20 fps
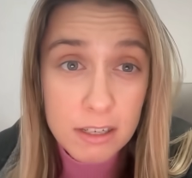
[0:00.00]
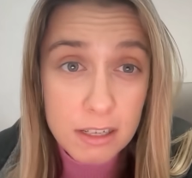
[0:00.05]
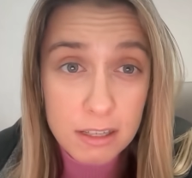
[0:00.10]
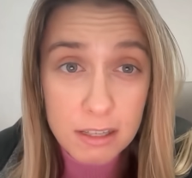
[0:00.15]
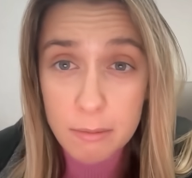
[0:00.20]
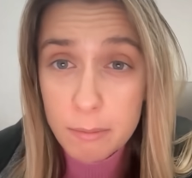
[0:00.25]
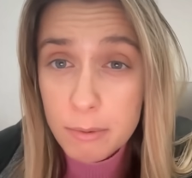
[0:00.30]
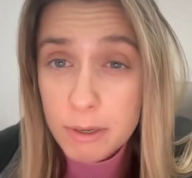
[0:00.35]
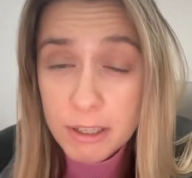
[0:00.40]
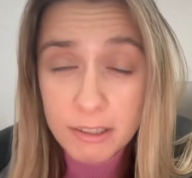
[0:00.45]

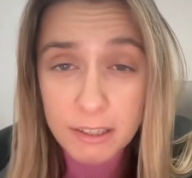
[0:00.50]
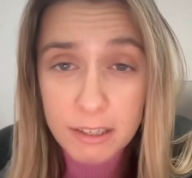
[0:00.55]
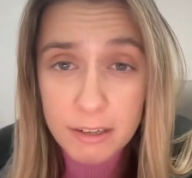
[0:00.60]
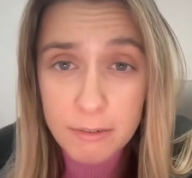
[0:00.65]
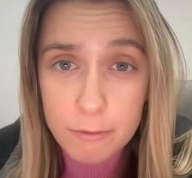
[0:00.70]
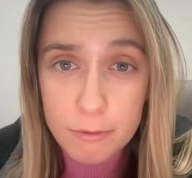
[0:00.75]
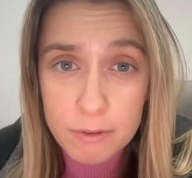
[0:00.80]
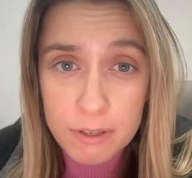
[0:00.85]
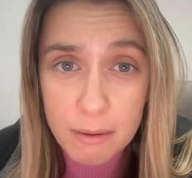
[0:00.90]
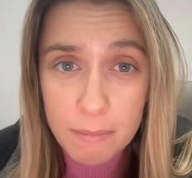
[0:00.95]
They're winning the league
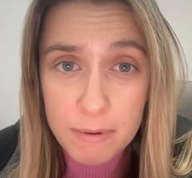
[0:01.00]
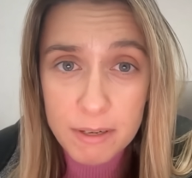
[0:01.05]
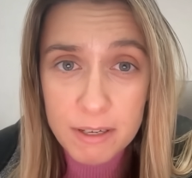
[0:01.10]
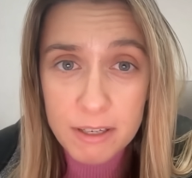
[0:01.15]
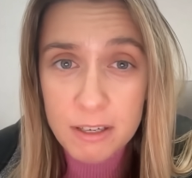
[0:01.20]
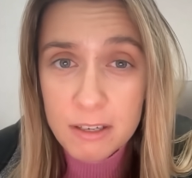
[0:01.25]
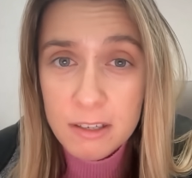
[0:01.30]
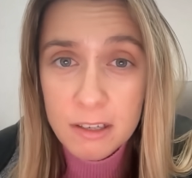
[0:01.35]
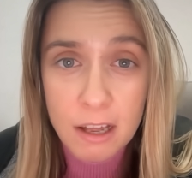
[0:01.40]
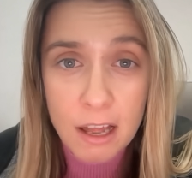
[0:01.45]
through set
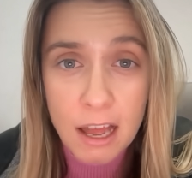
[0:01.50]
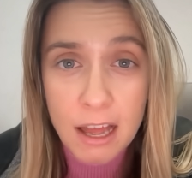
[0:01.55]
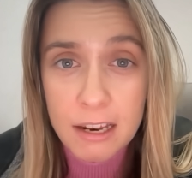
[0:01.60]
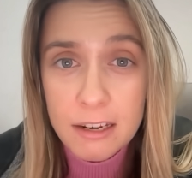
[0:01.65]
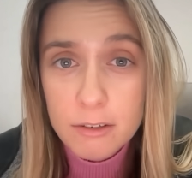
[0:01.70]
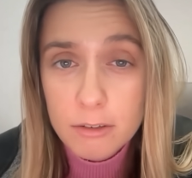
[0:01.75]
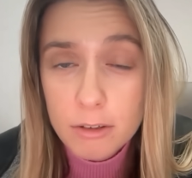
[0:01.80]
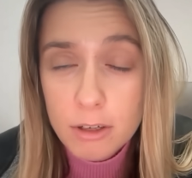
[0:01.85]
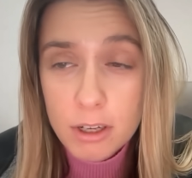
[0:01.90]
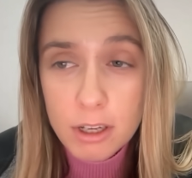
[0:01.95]
pieces.
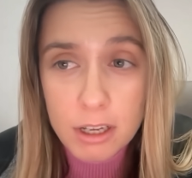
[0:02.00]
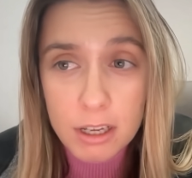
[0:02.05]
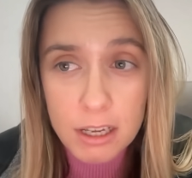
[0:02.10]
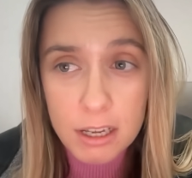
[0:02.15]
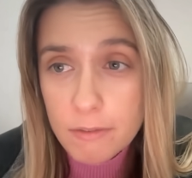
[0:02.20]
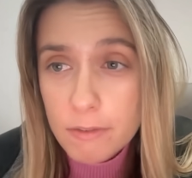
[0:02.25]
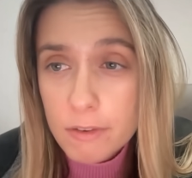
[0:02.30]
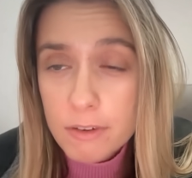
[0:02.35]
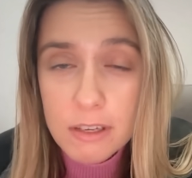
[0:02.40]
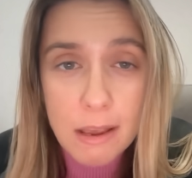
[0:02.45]
And
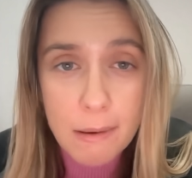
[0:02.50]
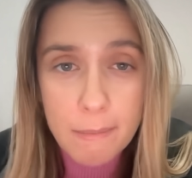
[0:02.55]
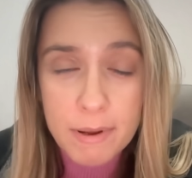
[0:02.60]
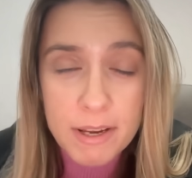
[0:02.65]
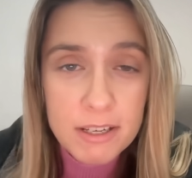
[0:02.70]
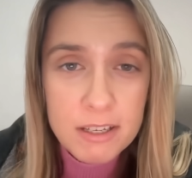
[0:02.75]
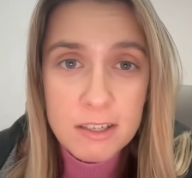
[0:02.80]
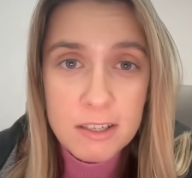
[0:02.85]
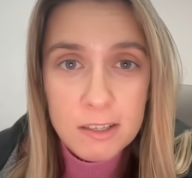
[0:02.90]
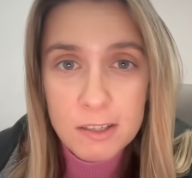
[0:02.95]
if the set
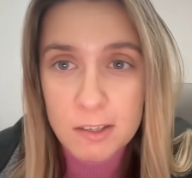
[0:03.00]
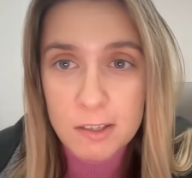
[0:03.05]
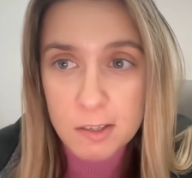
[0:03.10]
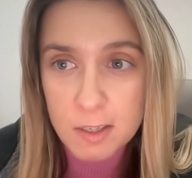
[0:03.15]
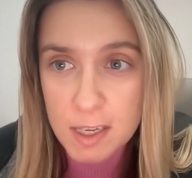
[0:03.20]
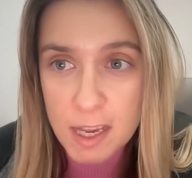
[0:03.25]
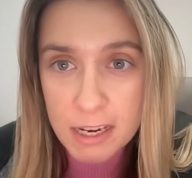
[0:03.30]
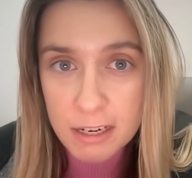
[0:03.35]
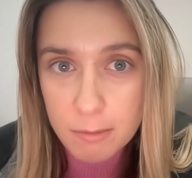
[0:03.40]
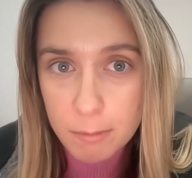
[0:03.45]
pieces are
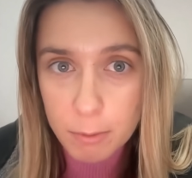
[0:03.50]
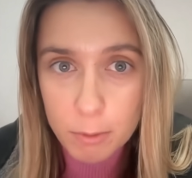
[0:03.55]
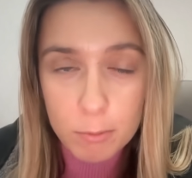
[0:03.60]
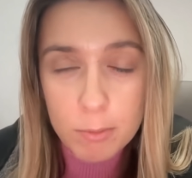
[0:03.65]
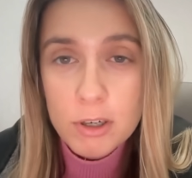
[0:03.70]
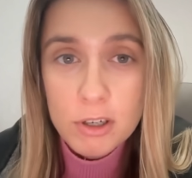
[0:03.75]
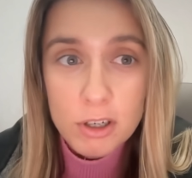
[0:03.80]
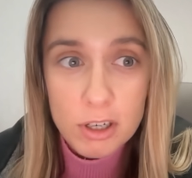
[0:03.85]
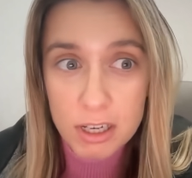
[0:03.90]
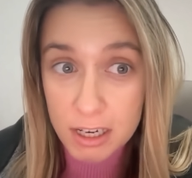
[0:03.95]
sustainable,
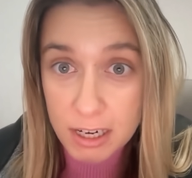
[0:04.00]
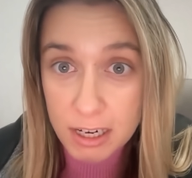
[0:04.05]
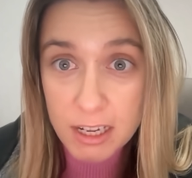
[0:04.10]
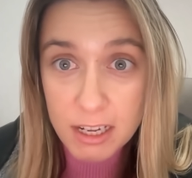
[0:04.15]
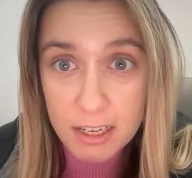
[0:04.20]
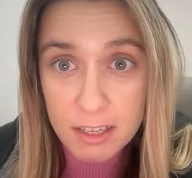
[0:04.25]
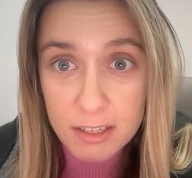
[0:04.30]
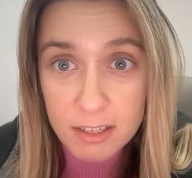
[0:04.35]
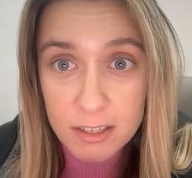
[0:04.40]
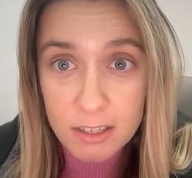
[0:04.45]
which it
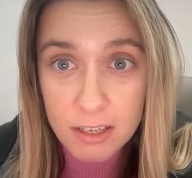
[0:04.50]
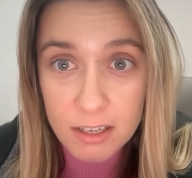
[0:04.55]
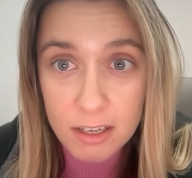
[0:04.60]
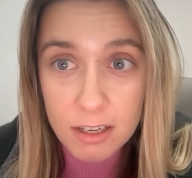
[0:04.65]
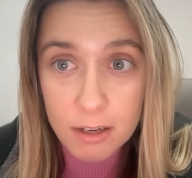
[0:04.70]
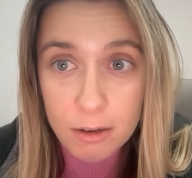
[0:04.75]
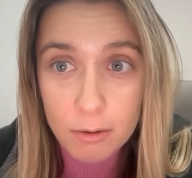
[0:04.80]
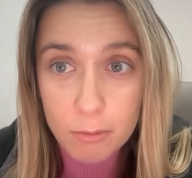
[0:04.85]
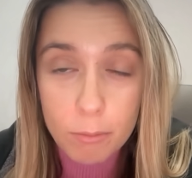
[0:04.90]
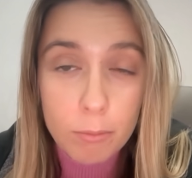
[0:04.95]
is,
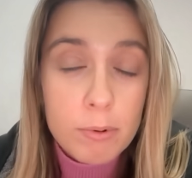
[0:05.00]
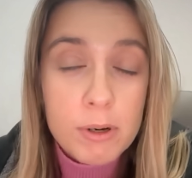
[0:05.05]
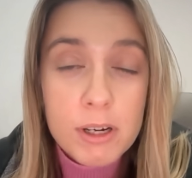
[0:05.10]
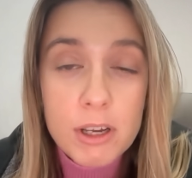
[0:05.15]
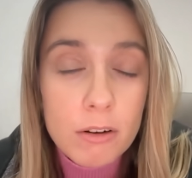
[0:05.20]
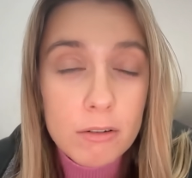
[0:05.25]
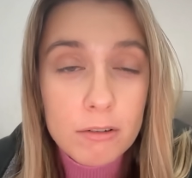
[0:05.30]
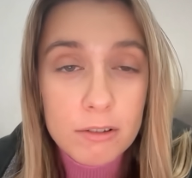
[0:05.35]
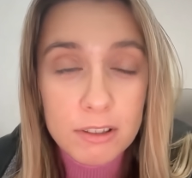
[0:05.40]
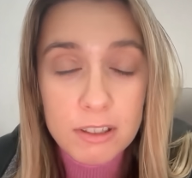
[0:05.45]
we
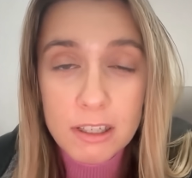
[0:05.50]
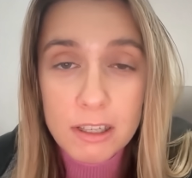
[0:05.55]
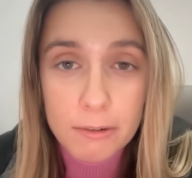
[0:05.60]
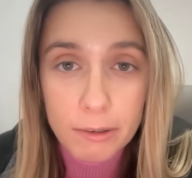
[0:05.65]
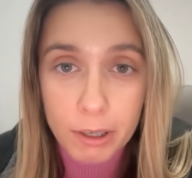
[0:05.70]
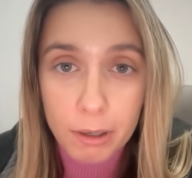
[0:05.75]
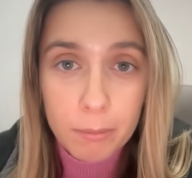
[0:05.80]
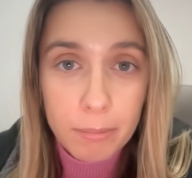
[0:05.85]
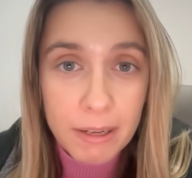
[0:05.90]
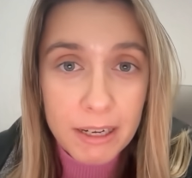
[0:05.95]
can't sit there and
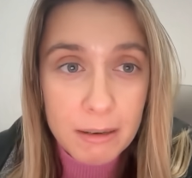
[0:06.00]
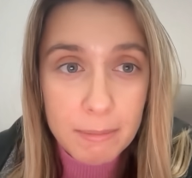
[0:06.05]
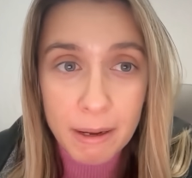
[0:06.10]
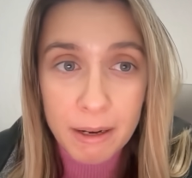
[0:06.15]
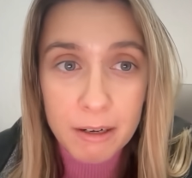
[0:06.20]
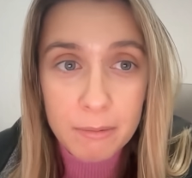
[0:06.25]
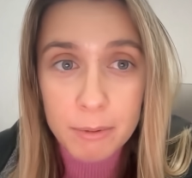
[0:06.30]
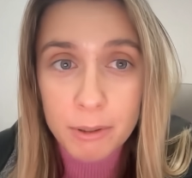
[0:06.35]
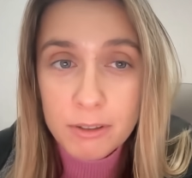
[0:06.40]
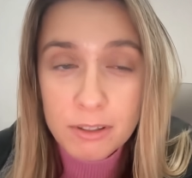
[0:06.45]
complain about
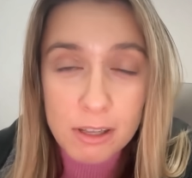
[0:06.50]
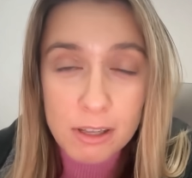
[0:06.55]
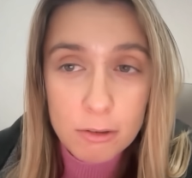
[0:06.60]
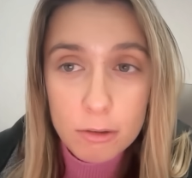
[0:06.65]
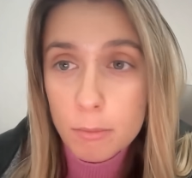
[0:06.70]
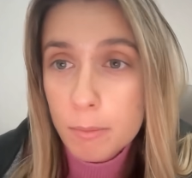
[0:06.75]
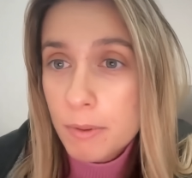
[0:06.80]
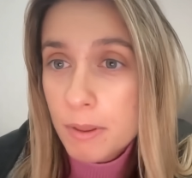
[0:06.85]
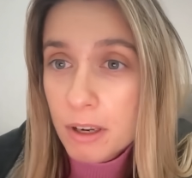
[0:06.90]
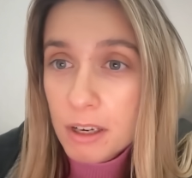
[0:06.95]
it because they're
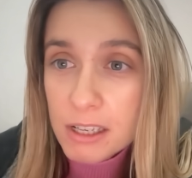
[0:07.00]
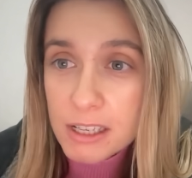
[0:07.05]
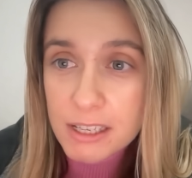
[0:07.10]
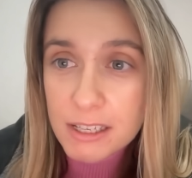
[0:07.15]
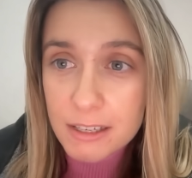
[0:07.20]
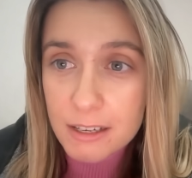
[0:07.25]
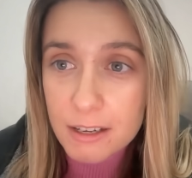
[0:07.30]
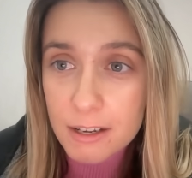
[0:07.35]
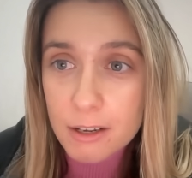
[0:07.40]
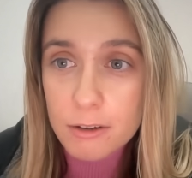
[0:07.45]
top of the
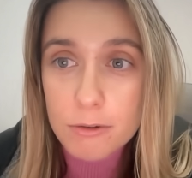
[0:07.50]
league.